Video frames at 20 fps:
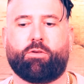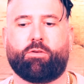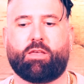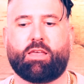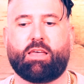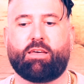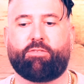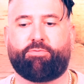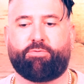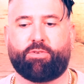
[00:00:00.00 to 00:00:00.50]

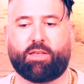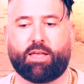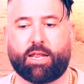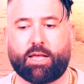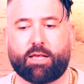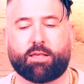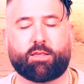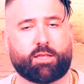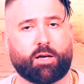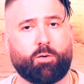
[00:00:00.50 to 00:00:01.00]
it
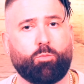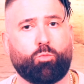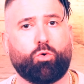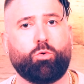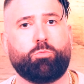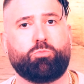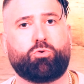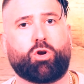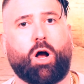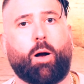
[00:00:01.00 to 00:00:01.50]
is some
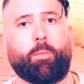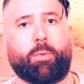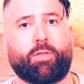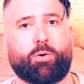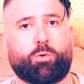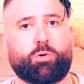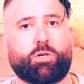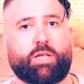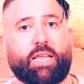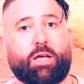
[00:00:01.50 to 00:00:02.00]
womb trauma
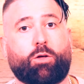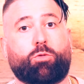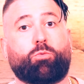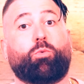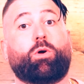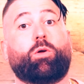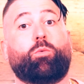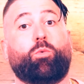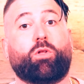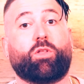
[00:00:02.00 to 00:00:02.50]
that we're dealing with,
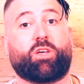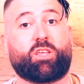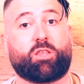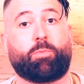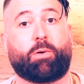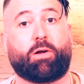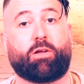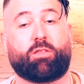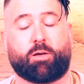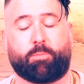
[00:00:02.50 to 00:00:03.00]
we will
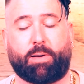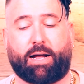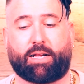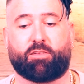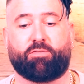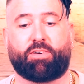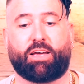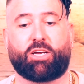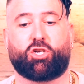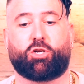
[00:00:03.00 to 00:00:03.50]
experience some
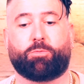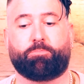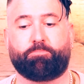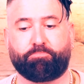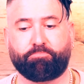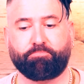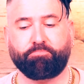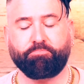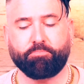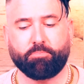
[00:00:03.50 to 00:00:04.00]
activation.
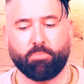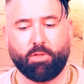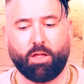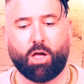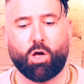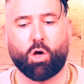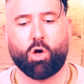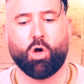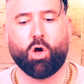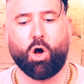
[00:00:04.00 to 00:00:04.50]

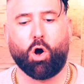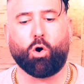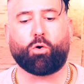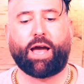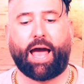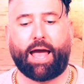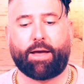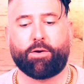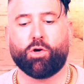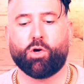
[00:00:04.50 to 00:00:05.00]

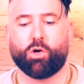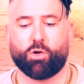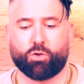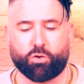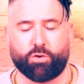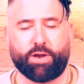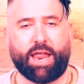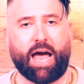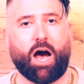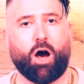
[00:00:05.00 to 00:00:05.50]
Okay,
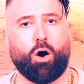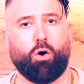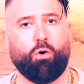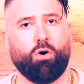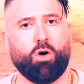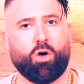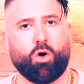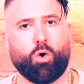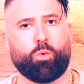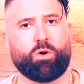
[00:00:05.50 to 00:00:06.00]
so
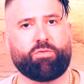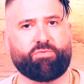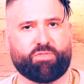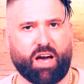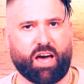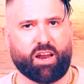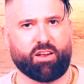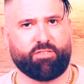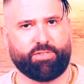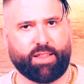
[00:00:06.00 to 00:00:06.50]
now we've
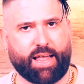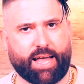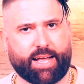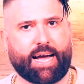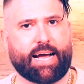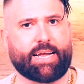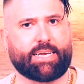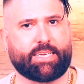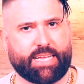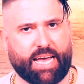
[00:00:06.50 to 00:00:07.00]
kind of like
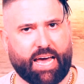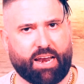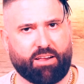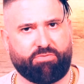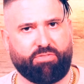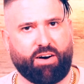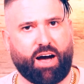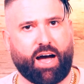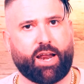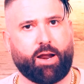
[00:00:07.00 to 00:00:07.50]

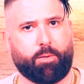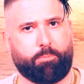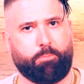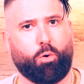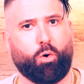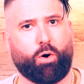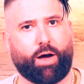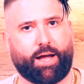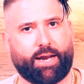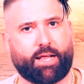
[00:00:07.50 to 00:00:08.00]
identified a
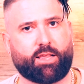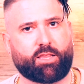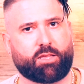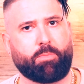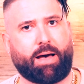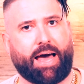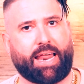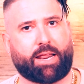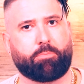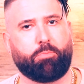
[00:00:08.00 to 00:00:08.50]
point, a
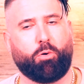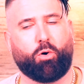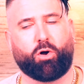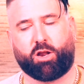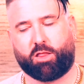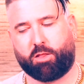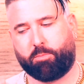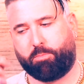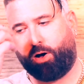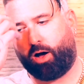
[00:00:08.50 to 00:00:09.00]
somatic
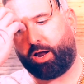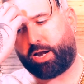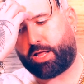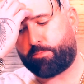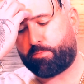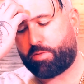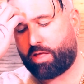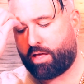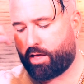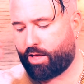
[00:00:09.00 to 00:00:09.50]
point in the body.
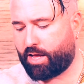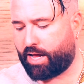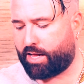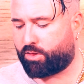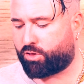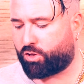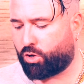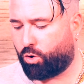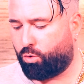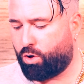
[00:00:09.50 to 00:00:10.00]

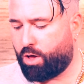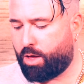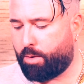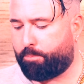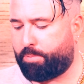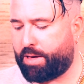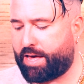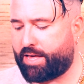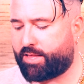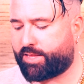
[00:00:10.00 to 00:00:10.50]
And so
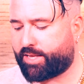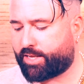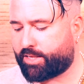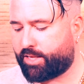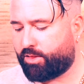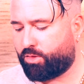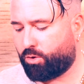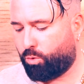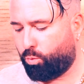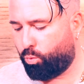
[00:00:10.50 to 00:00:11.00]

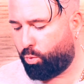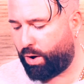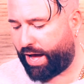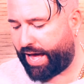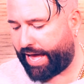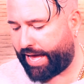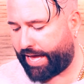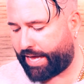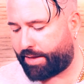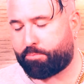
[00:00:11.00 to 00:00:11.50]
basically the
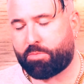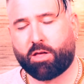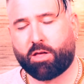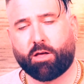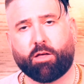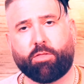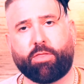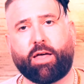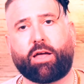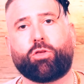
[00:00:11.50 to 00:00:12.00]
way
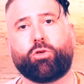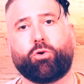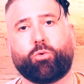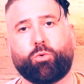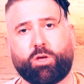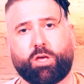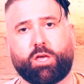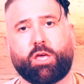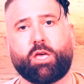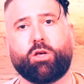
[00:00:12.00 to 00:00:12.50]
that you
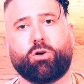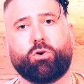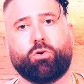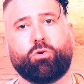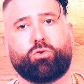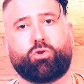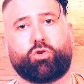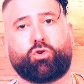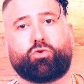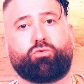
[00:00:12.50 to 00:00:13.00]

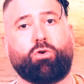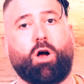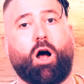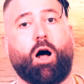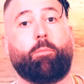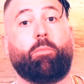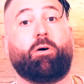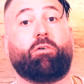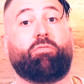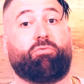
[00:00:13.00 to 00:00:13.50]
heal
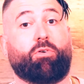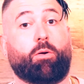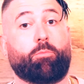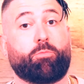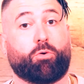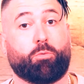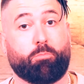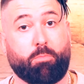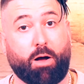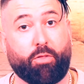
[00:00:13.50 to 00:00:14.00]
trauma from
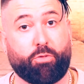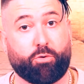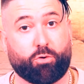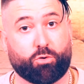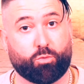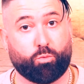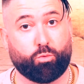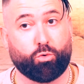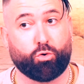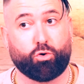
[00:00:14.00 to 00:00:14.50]
your
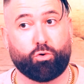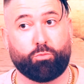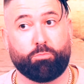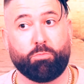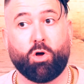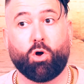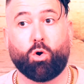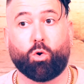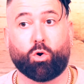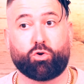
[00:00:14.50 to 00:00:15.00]
mother's
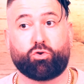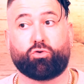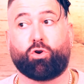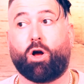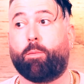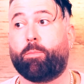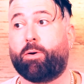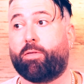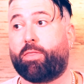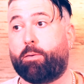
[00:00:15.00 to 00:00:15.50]
womb, or
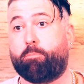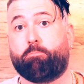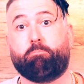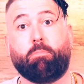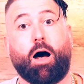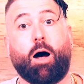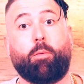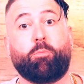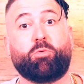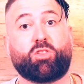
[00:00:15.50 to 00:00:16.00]
trauma that
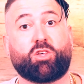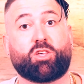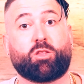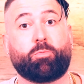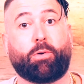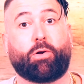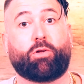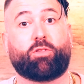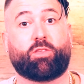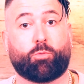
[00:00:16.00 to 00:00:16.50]
mom was
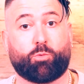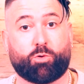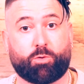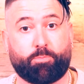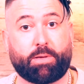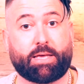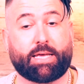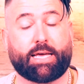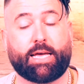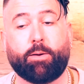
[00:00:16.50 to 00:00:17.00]
experiencing that was
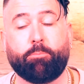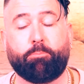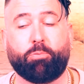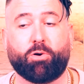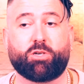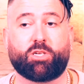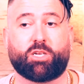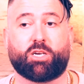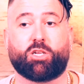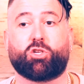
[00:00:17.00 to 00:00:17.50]
being
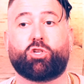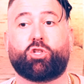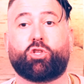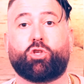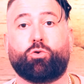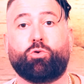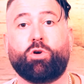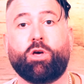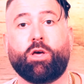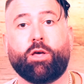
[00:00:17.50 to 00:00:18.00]
imprinted into
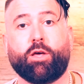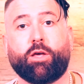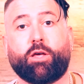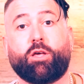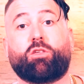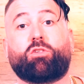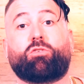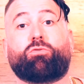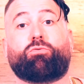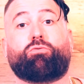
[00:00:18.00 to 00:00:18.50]
you,
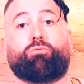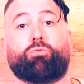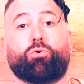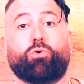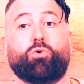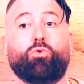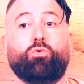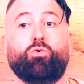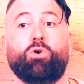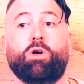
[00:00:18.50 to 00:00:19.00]
is
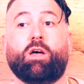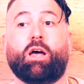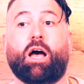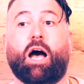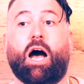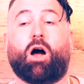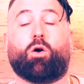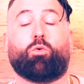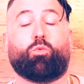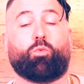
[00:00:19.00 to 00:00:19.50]
through our